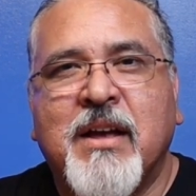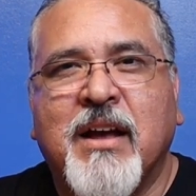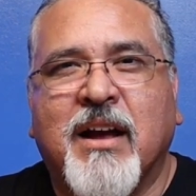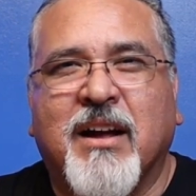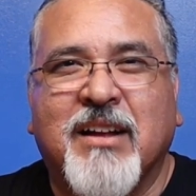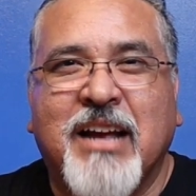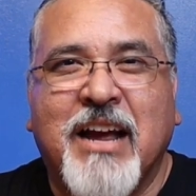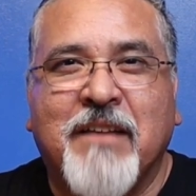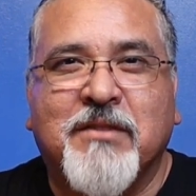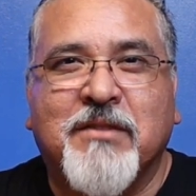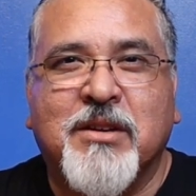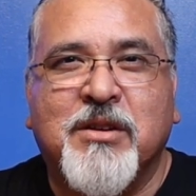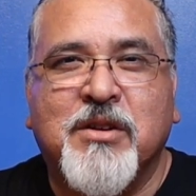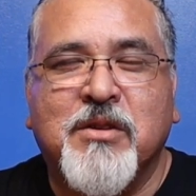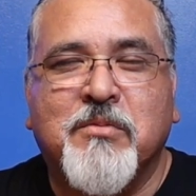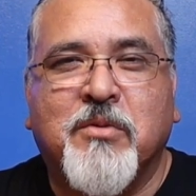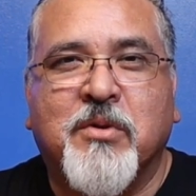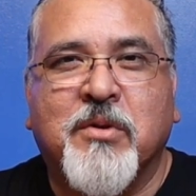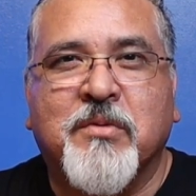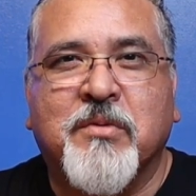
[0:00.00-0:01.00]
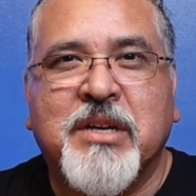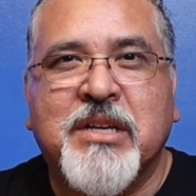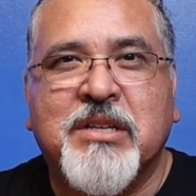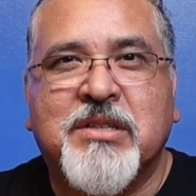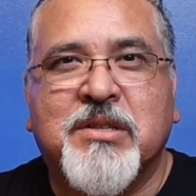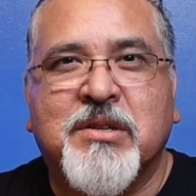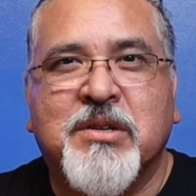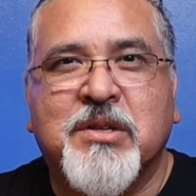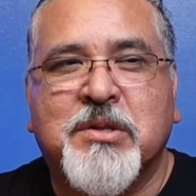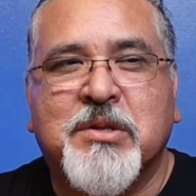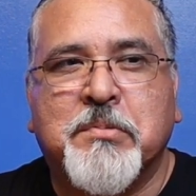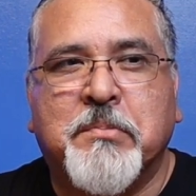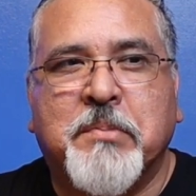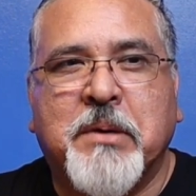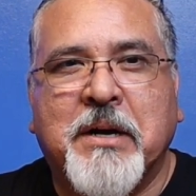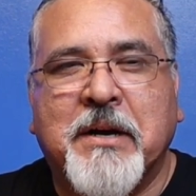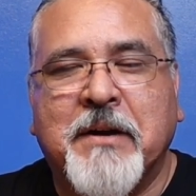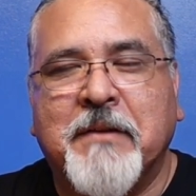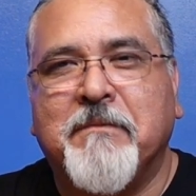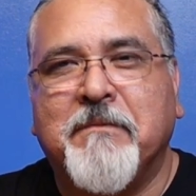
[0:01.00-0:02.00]
I'll have to do more research,
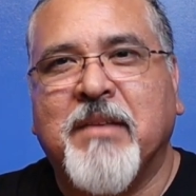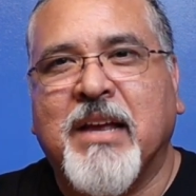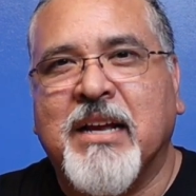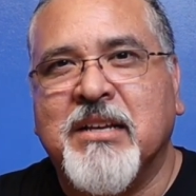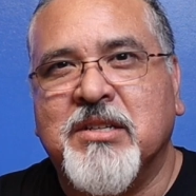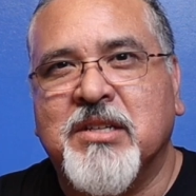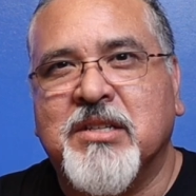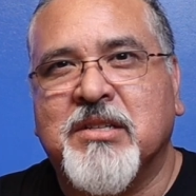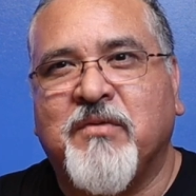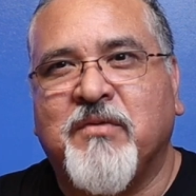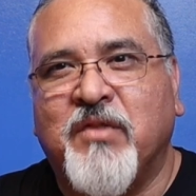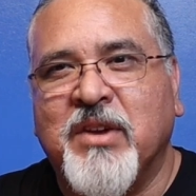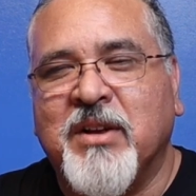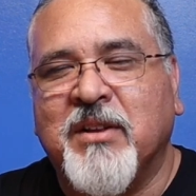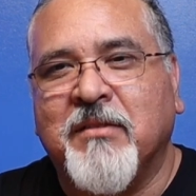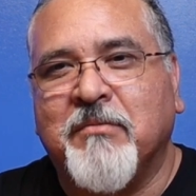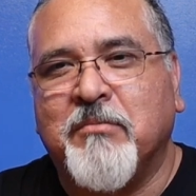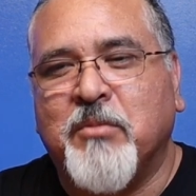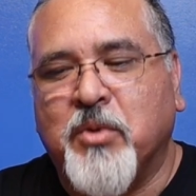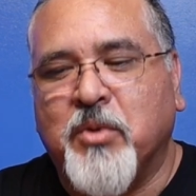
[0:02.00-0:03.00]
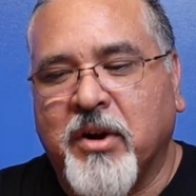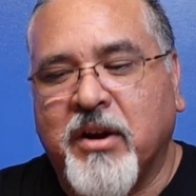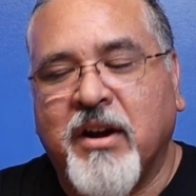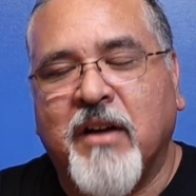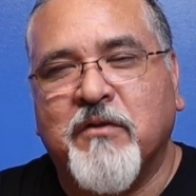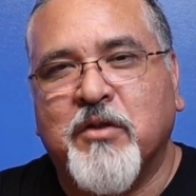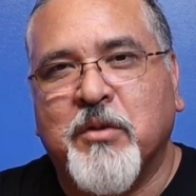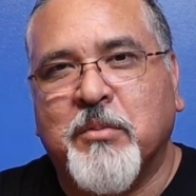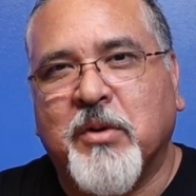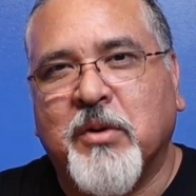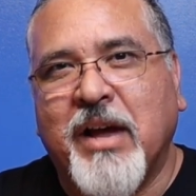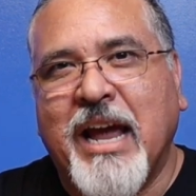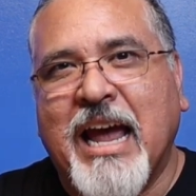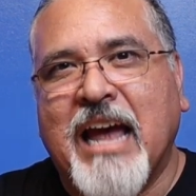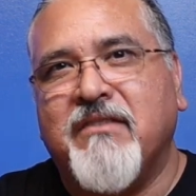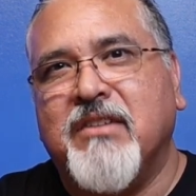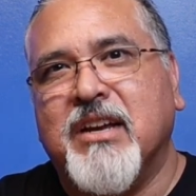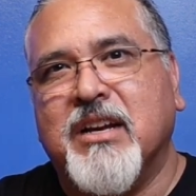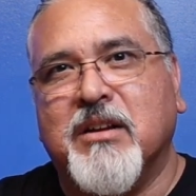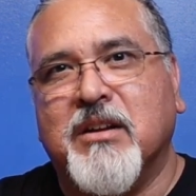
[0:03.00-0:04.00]
but I just feel more comfortable
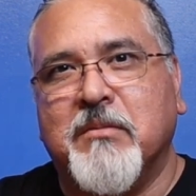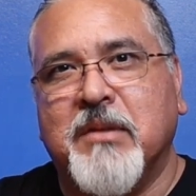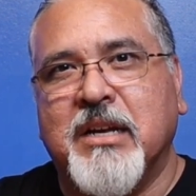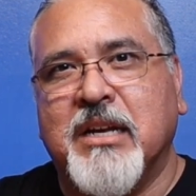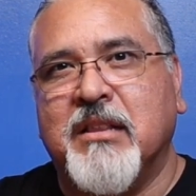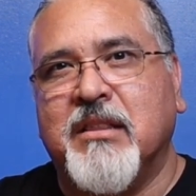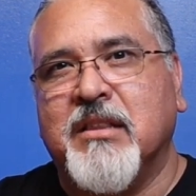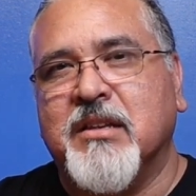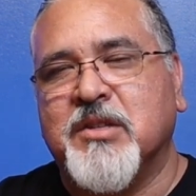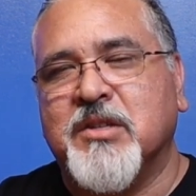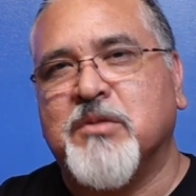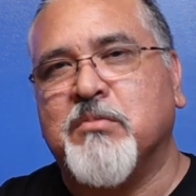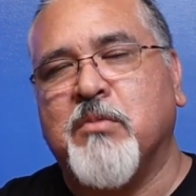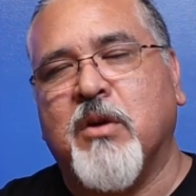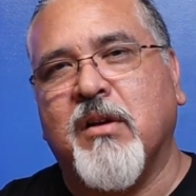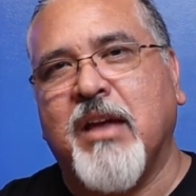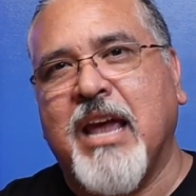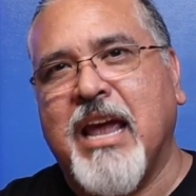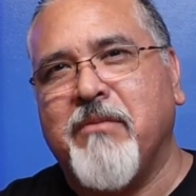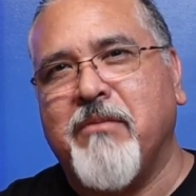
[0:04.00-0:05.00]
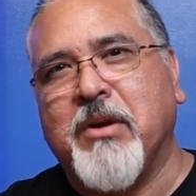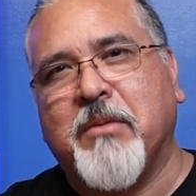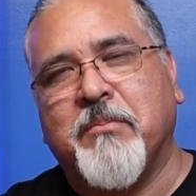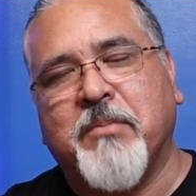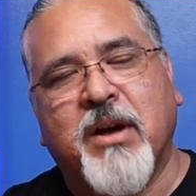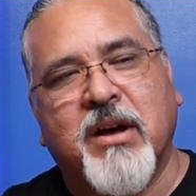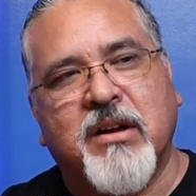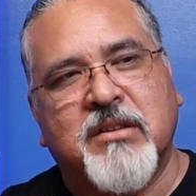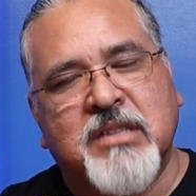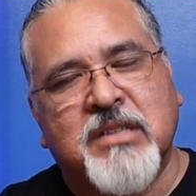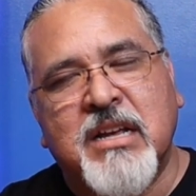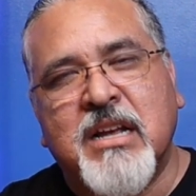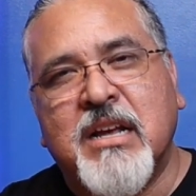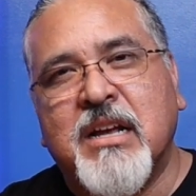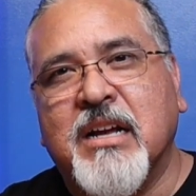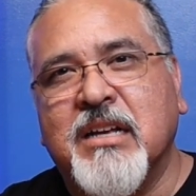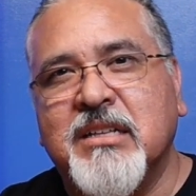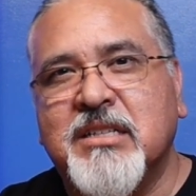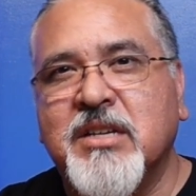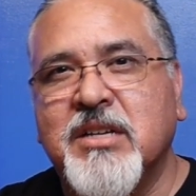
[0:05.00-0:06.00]
having them in this small hammock box
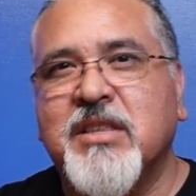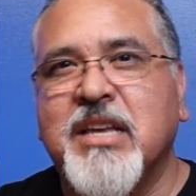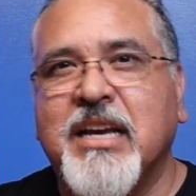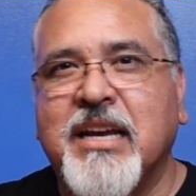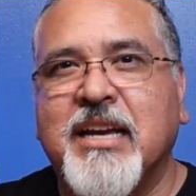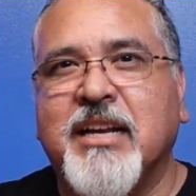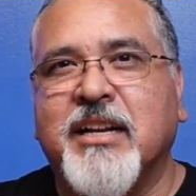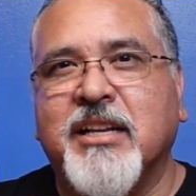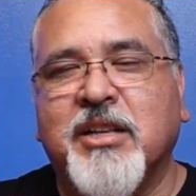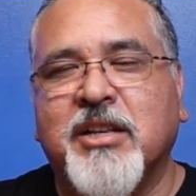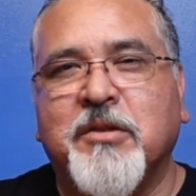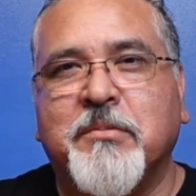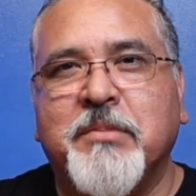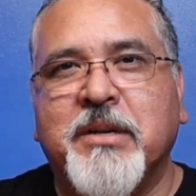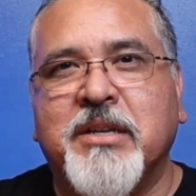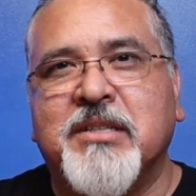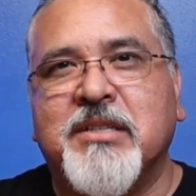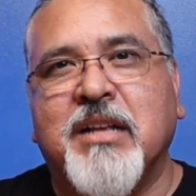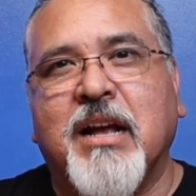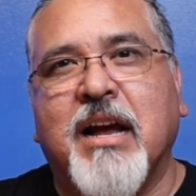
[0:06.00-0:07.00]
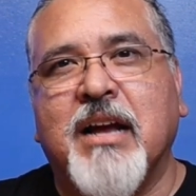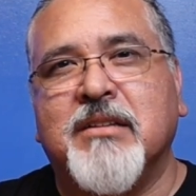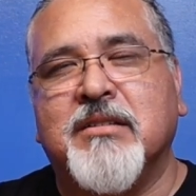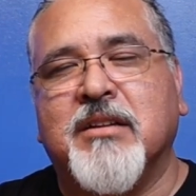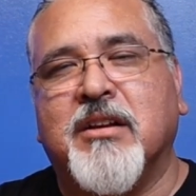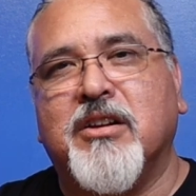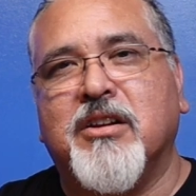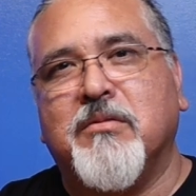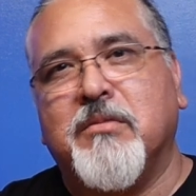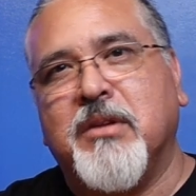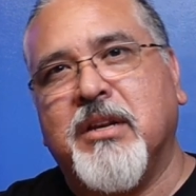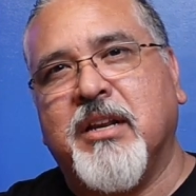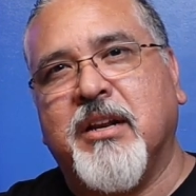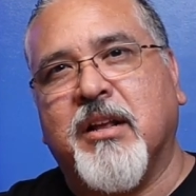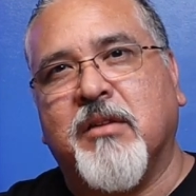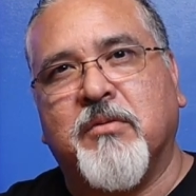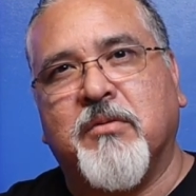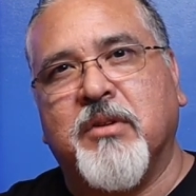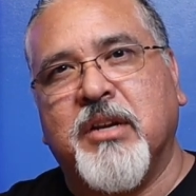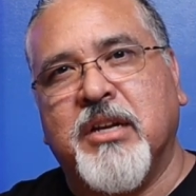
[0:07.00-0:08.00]
until they get a little bit of size on them, and then
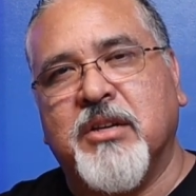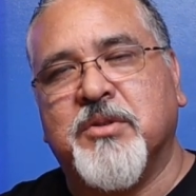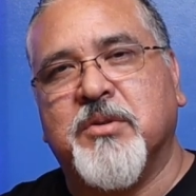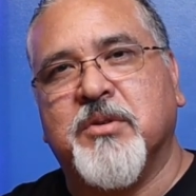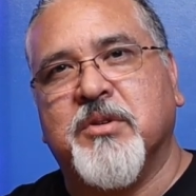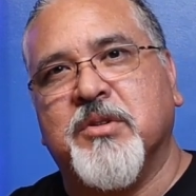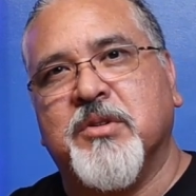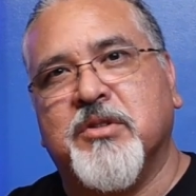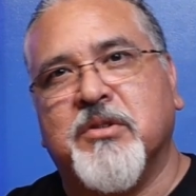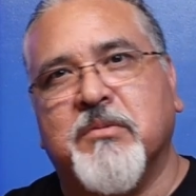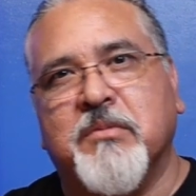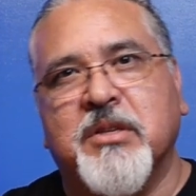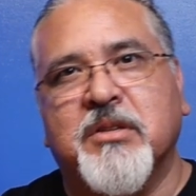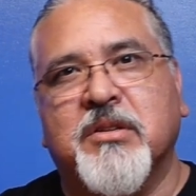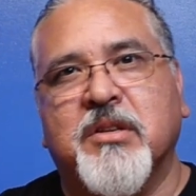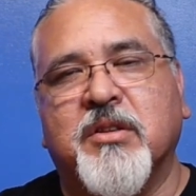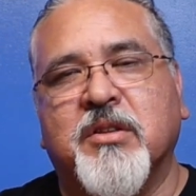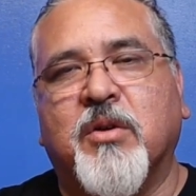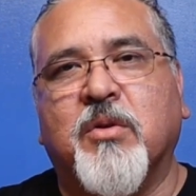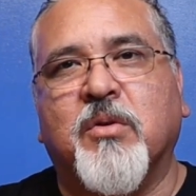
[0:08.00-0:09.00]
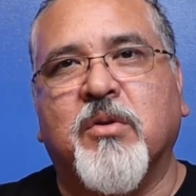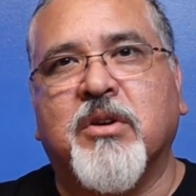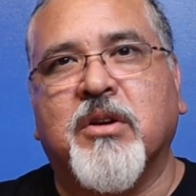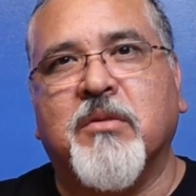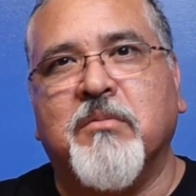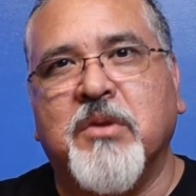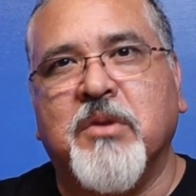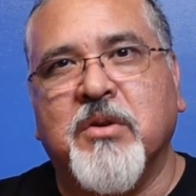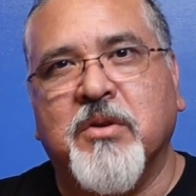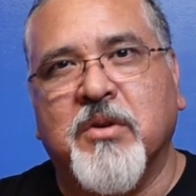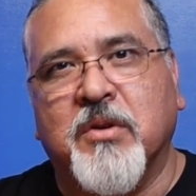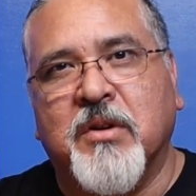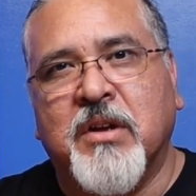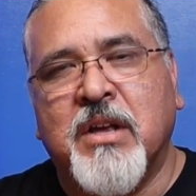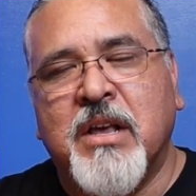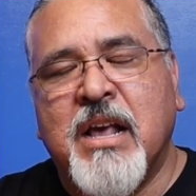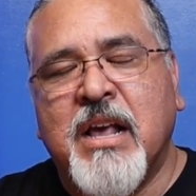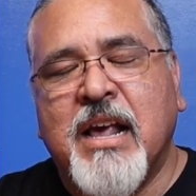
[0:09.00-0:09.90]
I'll introduce them into the whole communal.